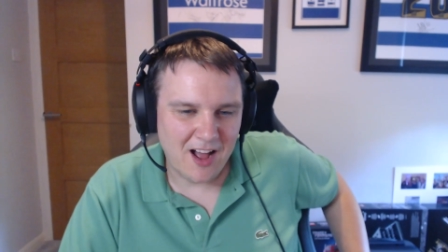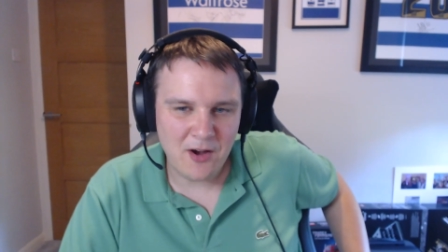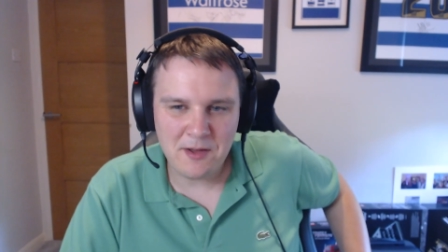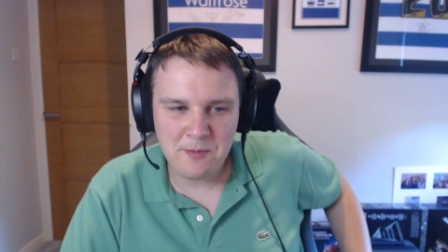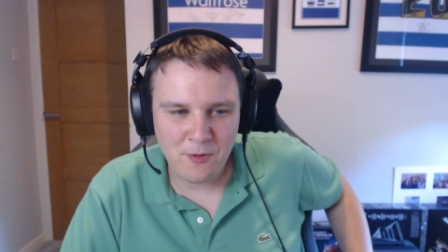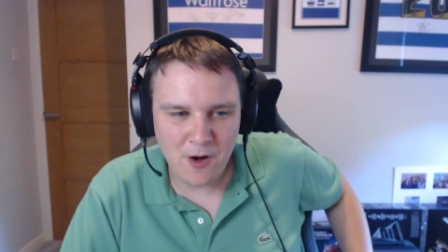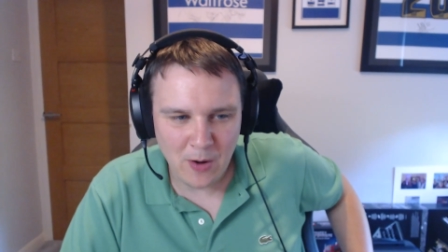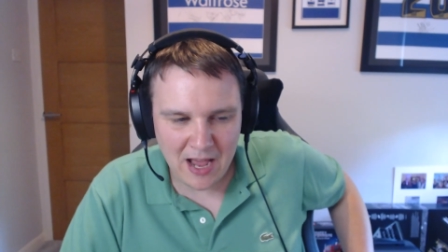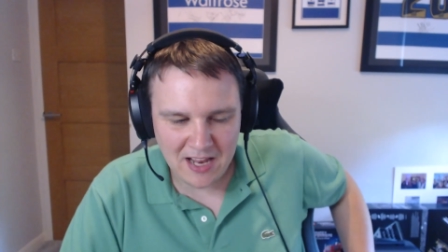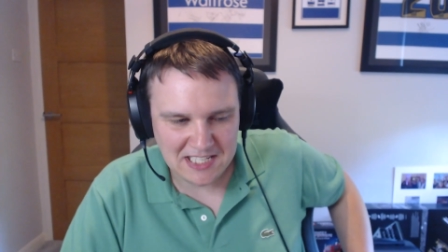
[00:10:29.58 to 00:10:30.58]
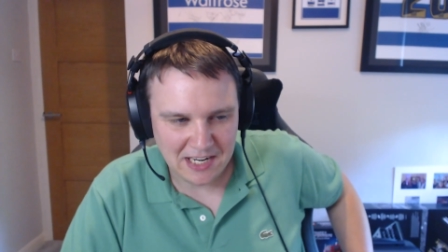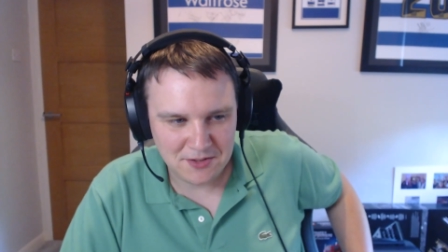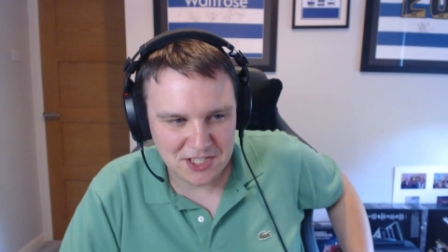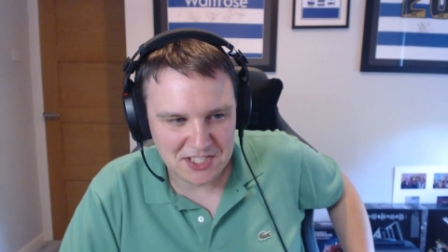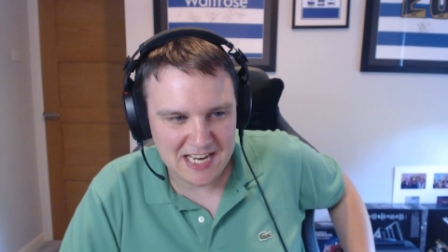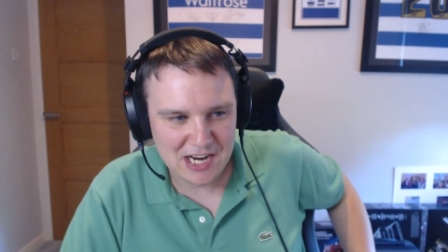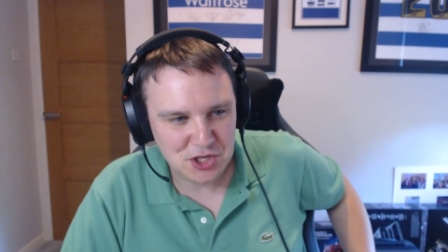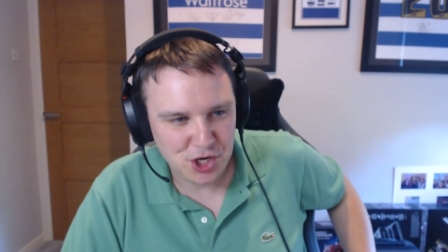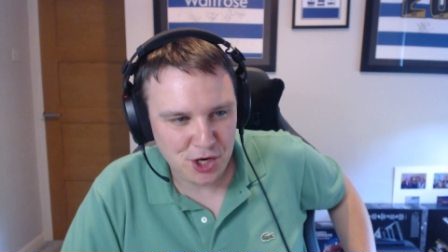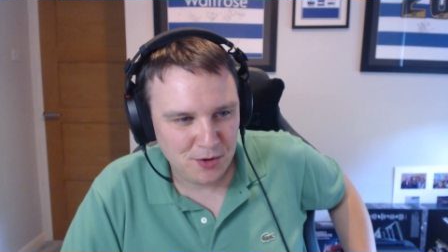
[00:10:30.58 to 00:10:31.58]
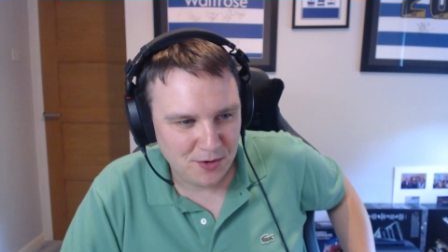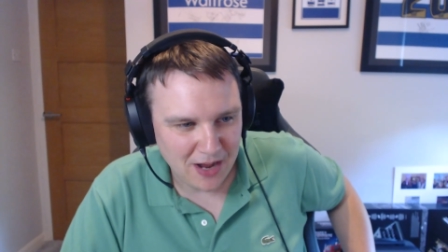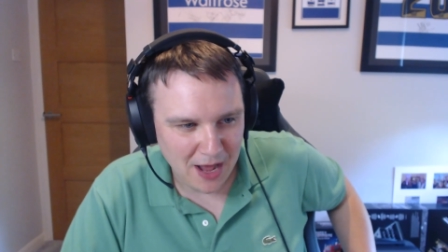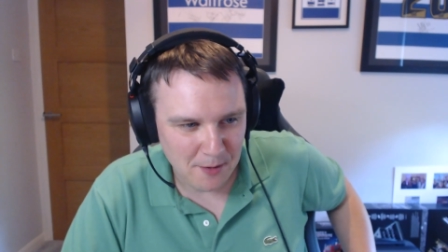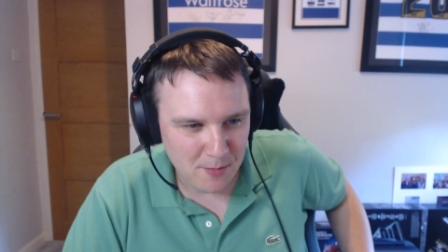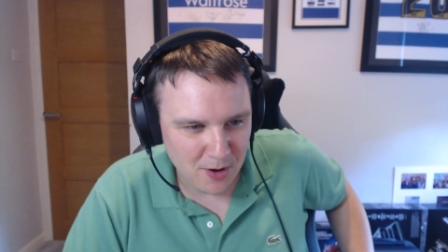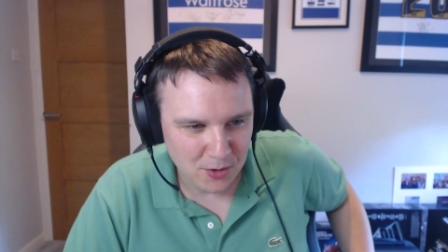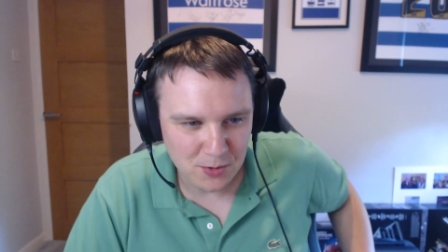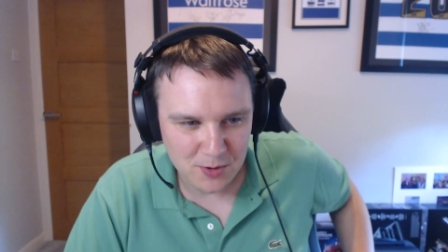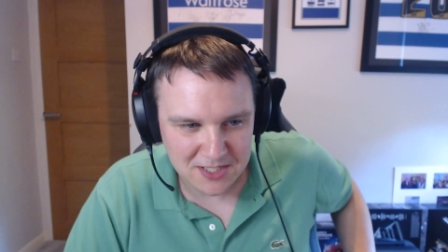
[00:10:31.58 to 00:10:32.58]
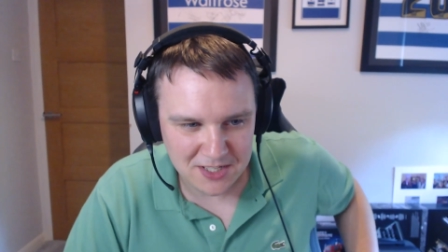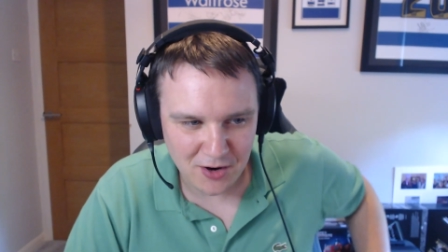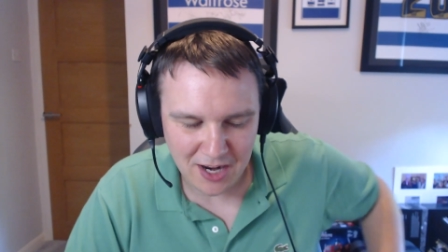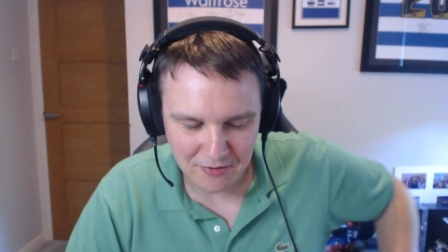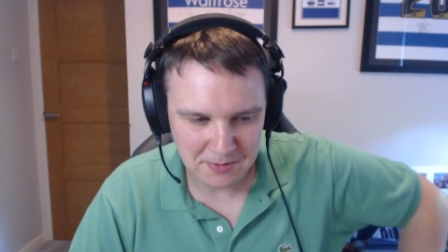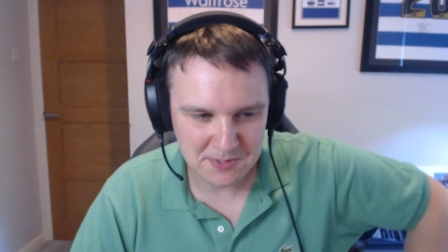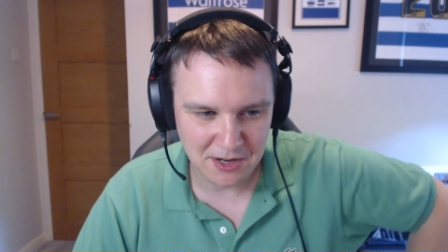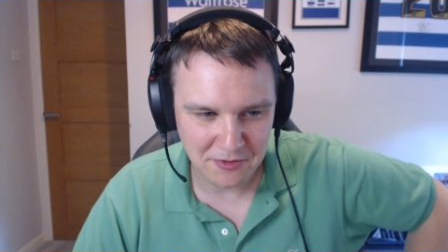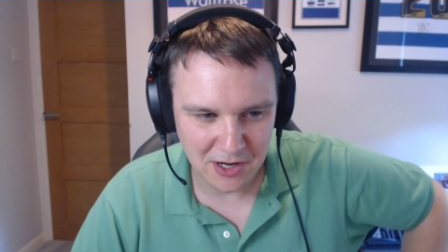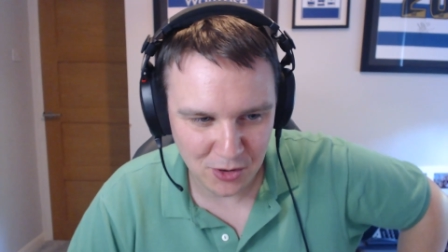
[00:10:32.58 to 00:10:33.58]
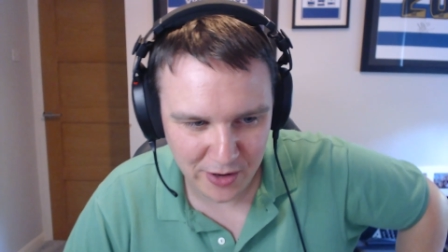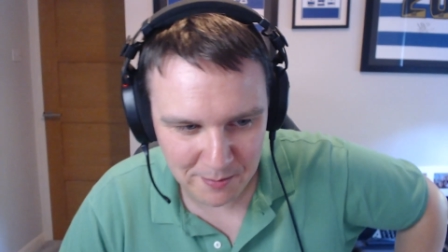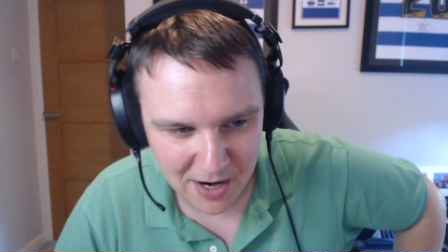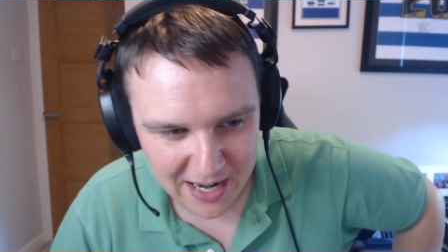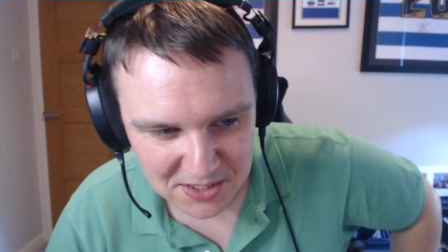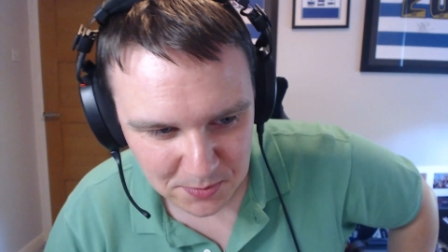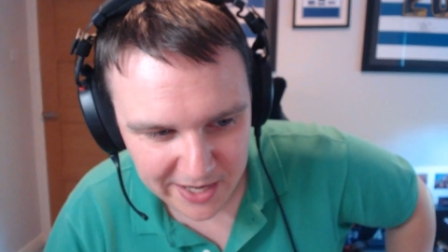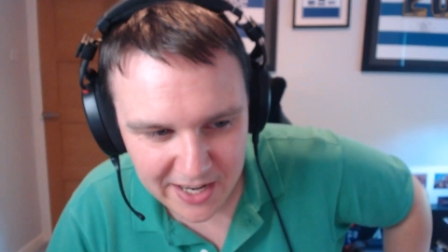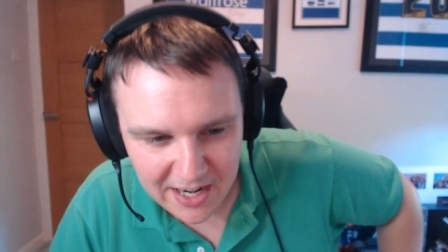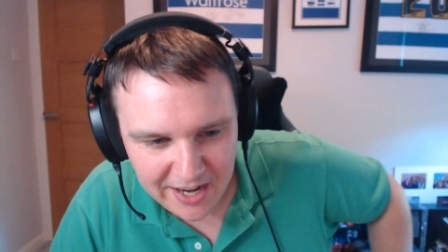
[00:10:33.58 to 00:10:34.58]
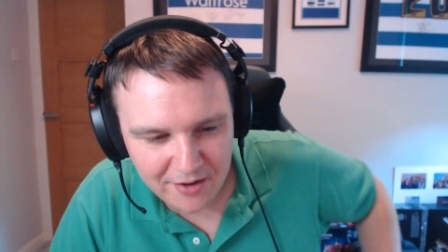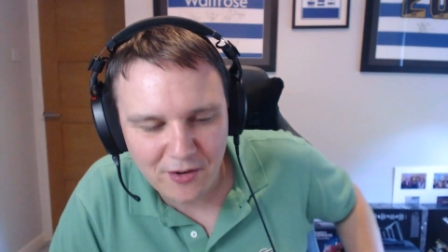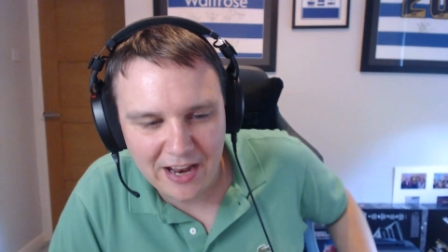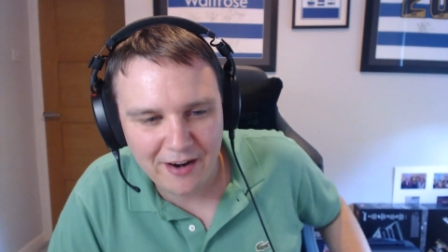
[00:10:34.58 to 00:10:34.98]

I'll give him a rollout instead of to statue, who has not covered himself in glory in my latest weekend league